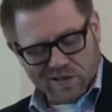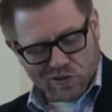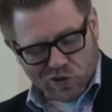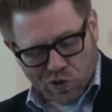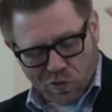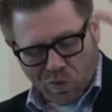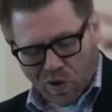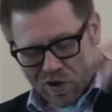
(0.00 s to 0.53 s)

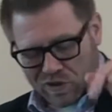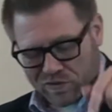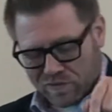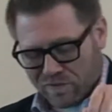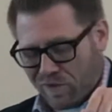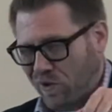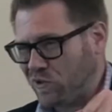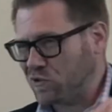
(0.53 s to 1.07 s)
Two words
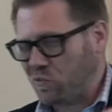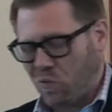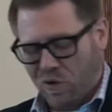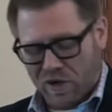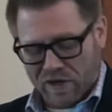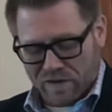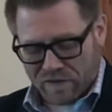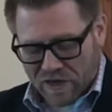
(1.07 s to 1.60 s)
from verse
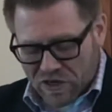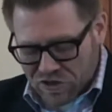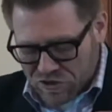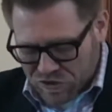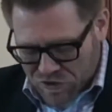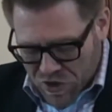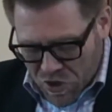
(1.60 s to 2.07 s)
1. Ephesians